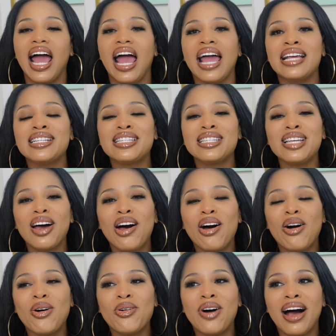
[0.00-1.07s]
and
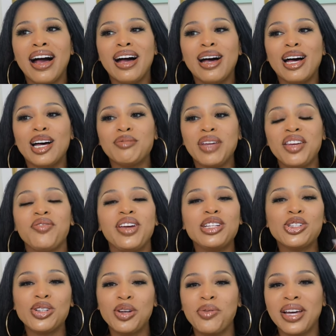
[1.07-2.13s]
so um,
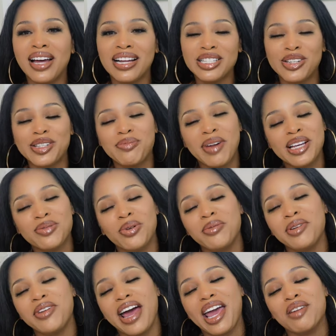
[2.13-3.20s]
eventually we got to a space where we
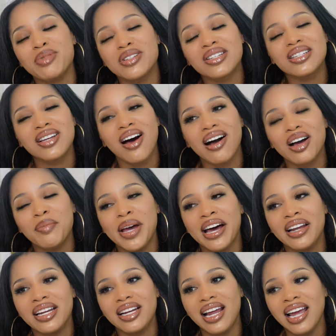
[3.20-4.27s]
were able to talk
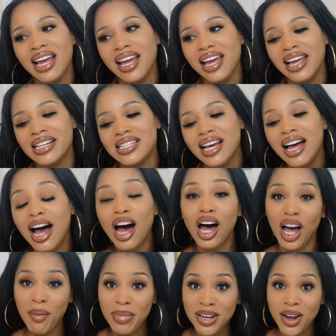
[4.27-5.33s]
about it and
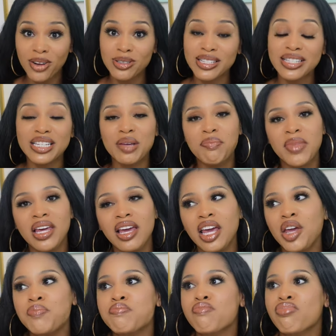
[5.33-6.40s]
unbeknownst to
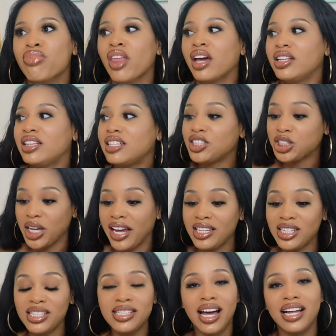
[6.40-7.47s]
me the
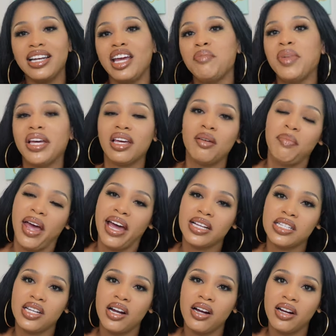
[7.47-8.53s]
changing dynamic
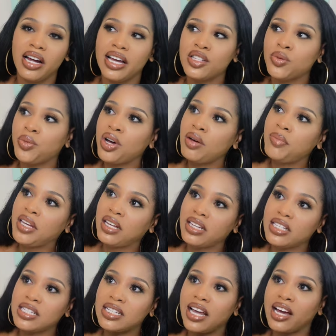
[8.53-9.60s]
impacted her as well
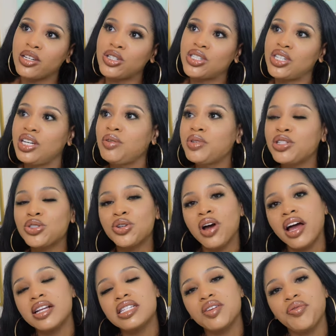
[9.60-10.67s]
because now she was
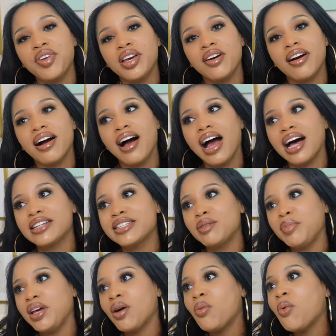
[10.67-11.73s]
trying to figure out how to
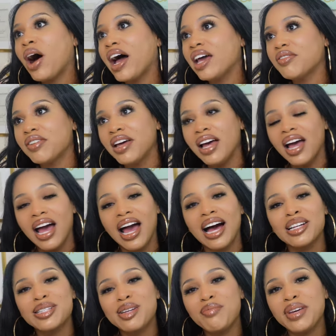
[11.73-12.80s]
be a wife, how
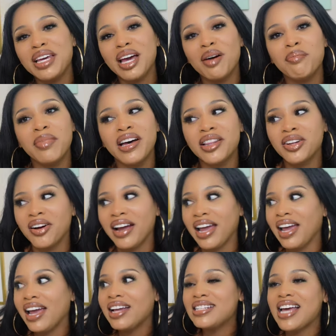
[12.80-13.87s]
to be a mother,
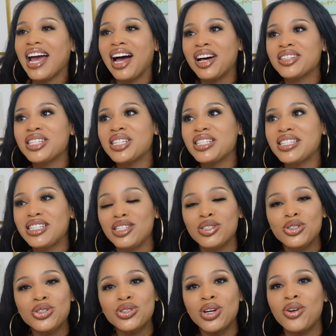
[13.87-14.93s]
and how to still
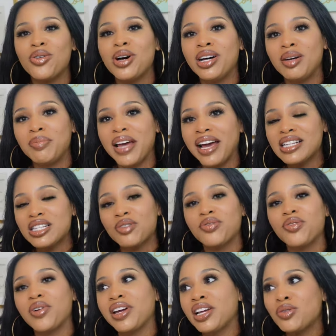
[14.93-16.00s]
show up as a
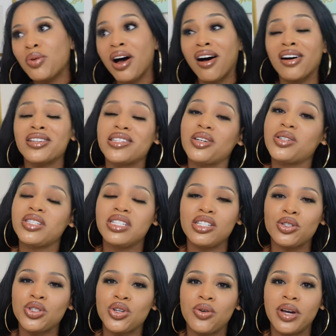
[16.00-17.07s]
friend while also still
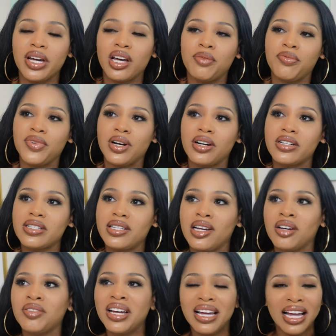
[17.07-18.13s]
showing up for
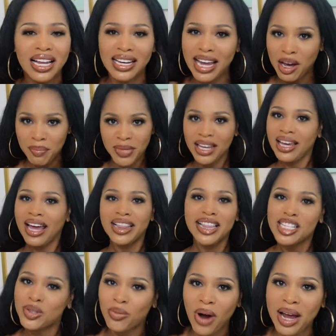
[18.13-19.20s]
herself. Now, me at
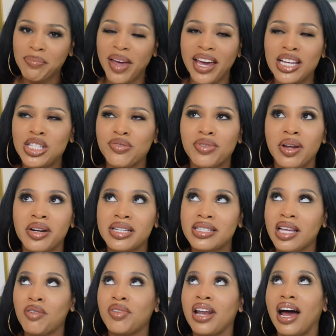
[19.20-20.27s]
this ripe age of
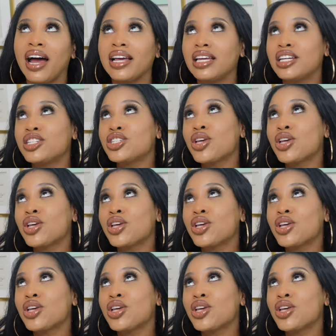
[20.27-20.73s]
37, I can